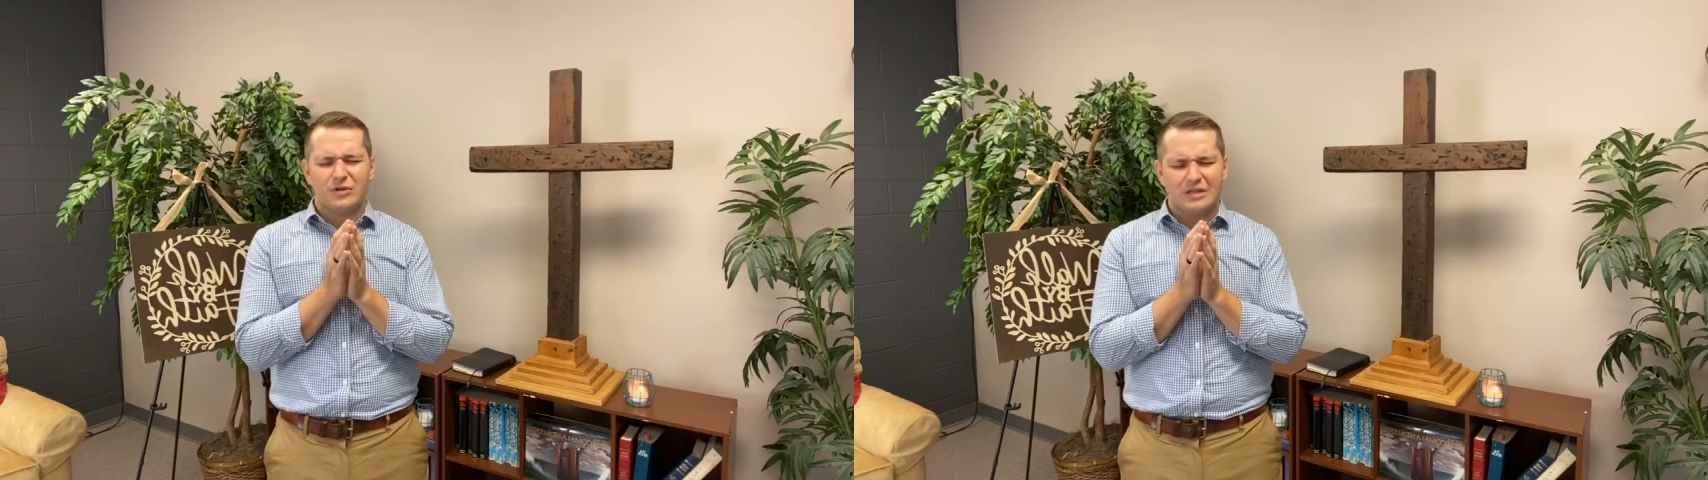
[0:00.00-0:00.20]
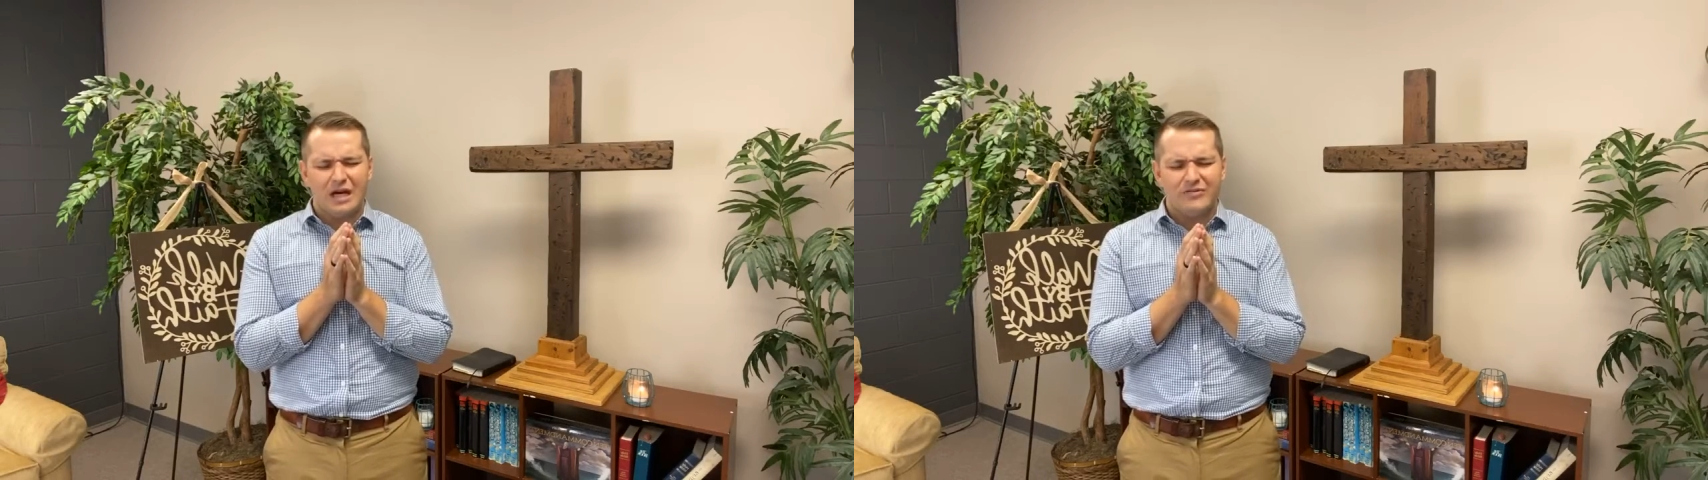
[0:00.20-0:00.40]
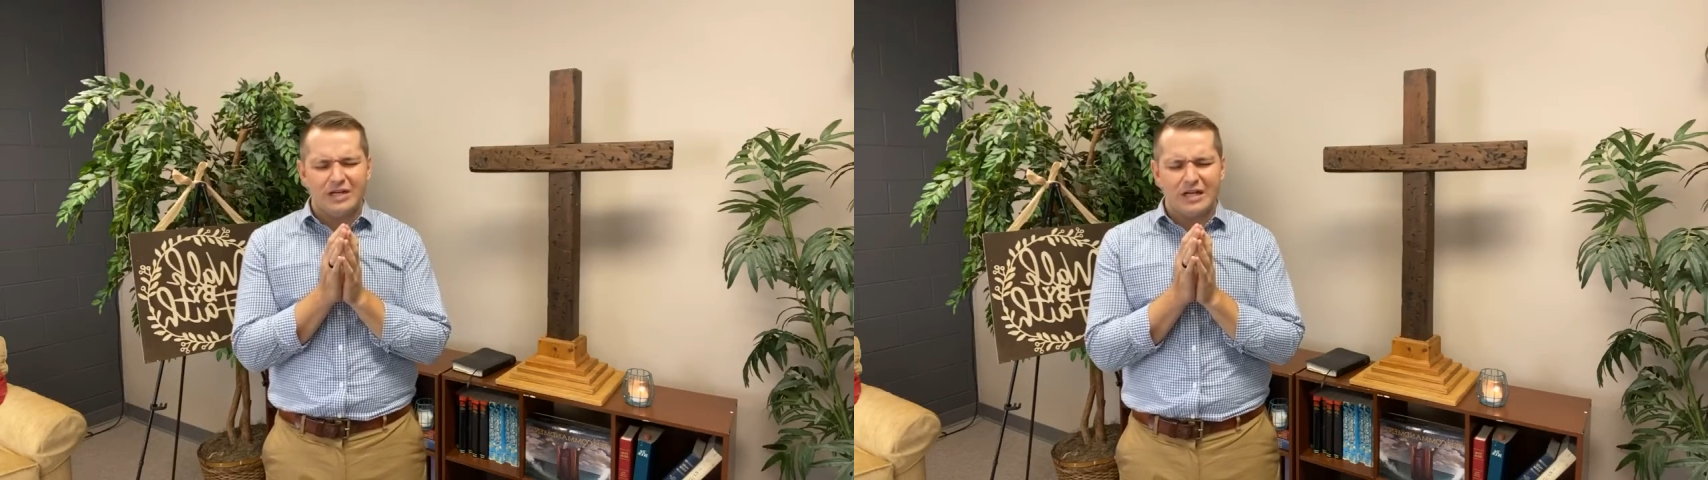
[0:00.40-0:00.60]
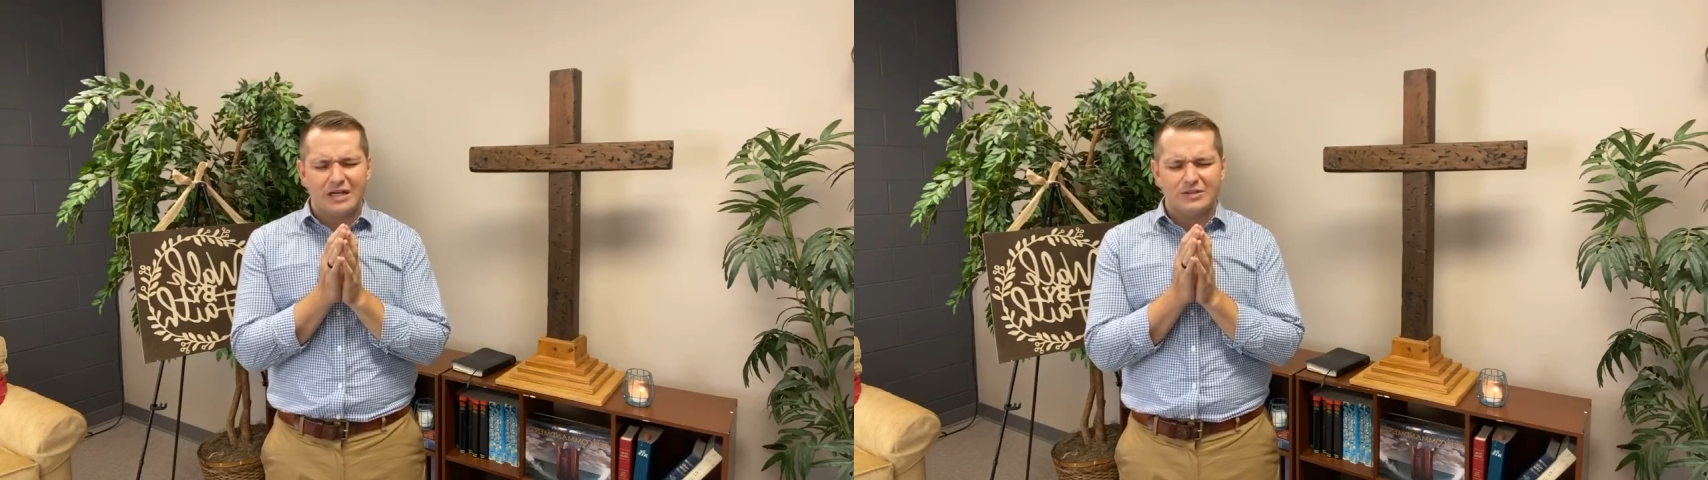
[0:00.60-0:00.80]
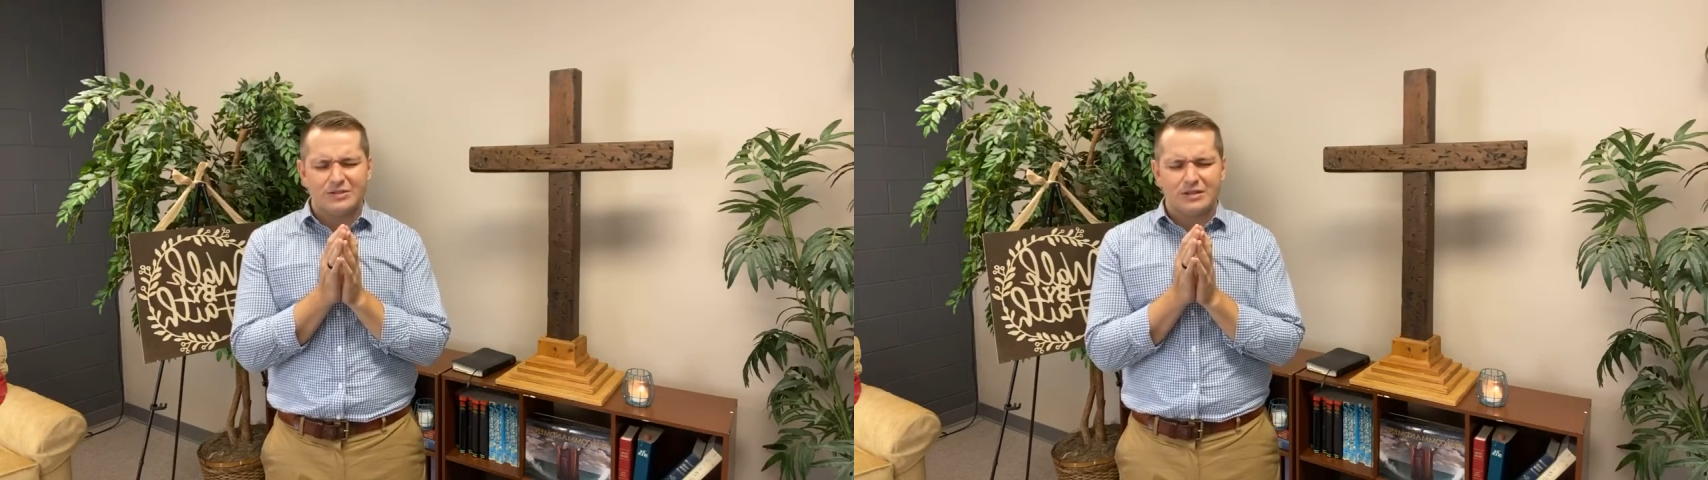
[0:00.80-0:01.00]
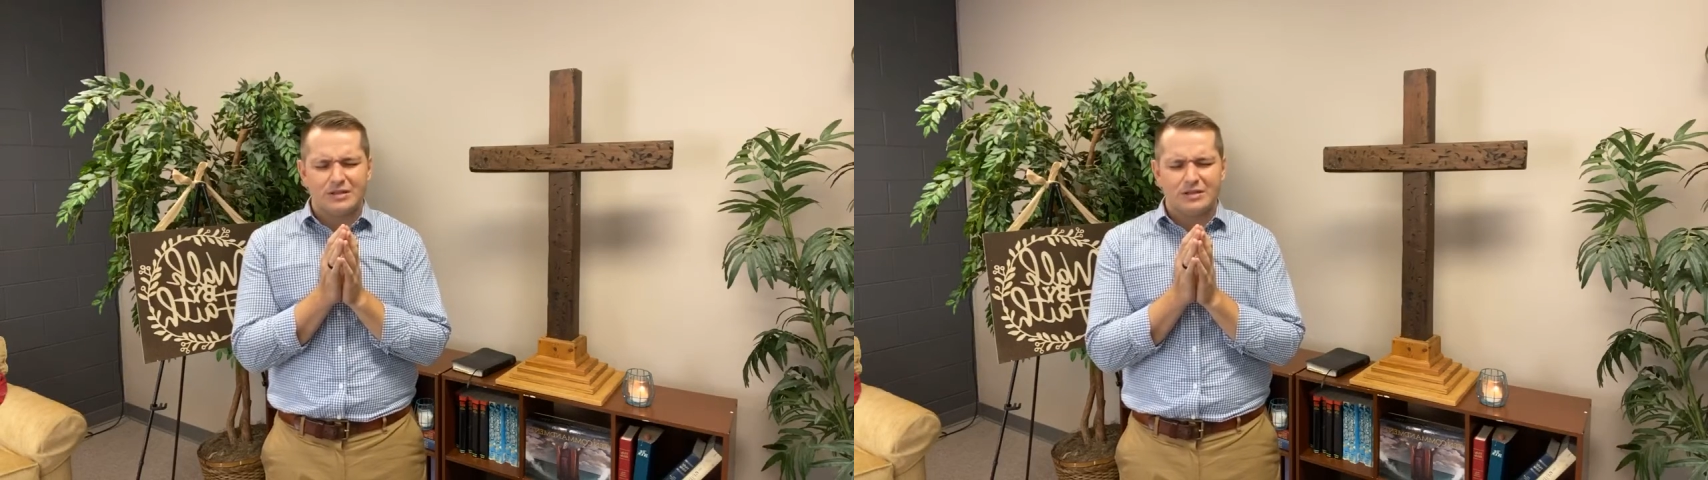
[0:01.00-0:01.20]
loving us